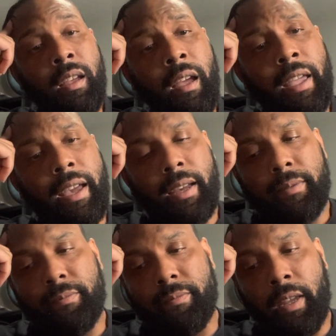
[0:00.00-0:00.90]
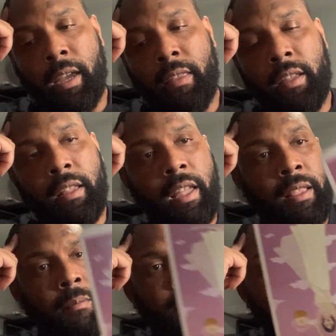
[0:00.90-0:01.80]
Yeah. And then in
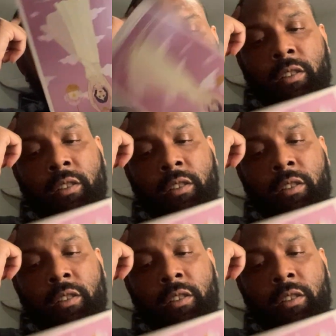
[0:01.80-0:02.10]
the past,